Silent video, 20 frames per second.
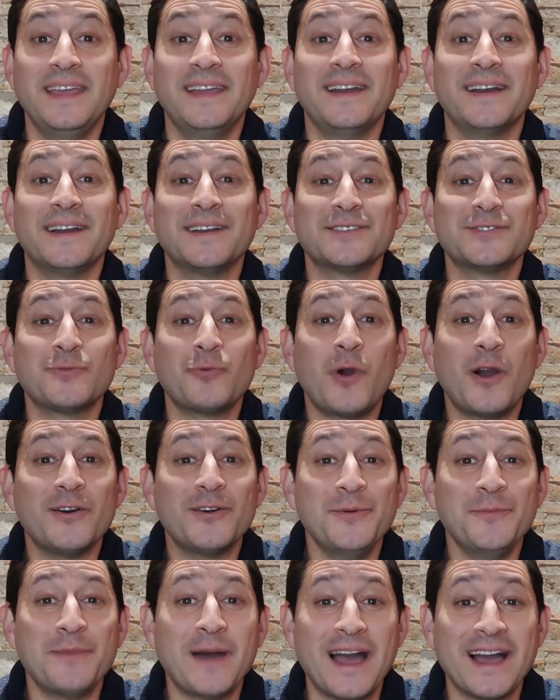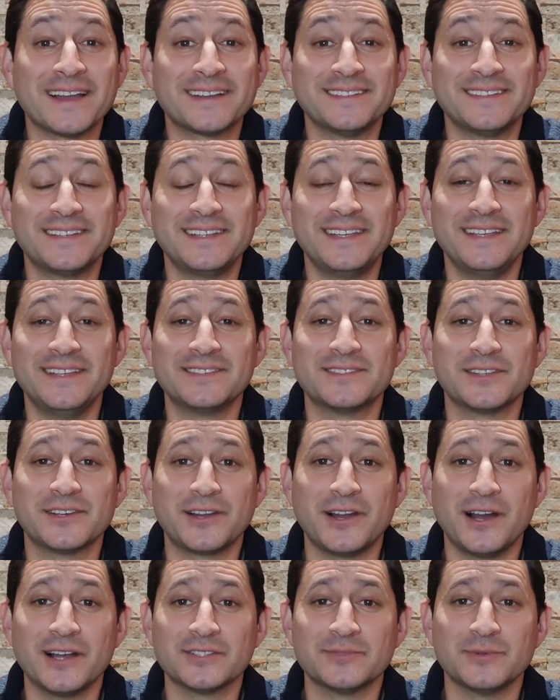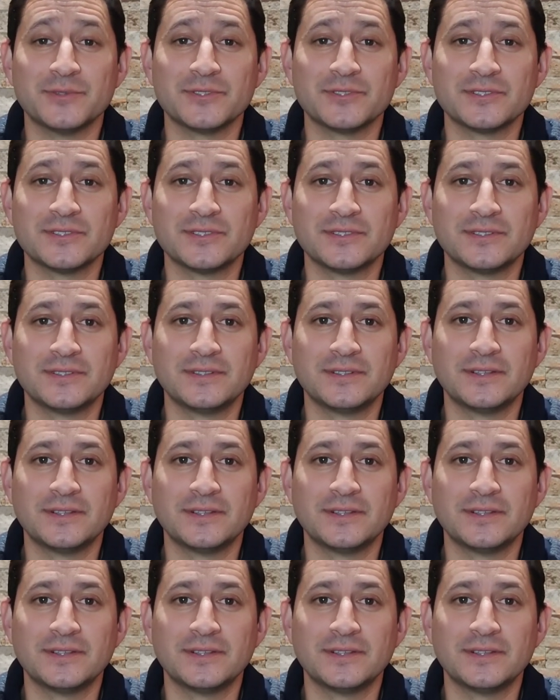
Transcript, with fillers: Hey guys, welcome back to Keys to the Cosmos.